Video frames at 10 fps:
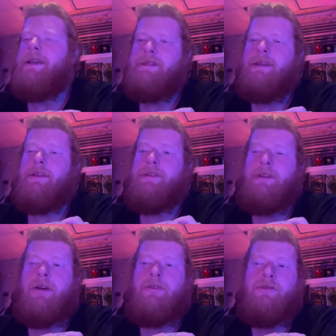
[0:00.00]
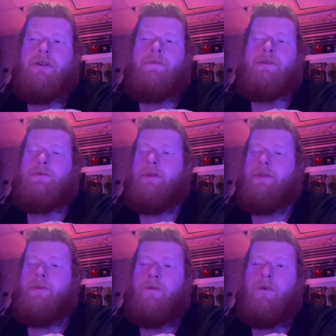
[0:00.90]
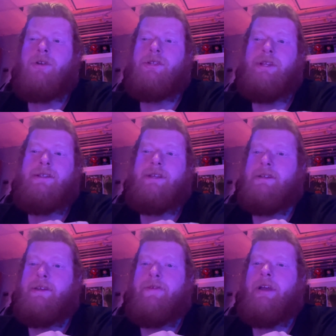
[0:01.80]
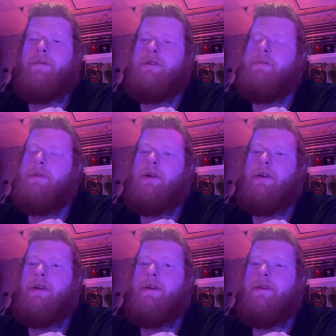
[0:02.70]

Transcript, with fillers: I say that Donald Trump is one of the worst things that has ever happened in America.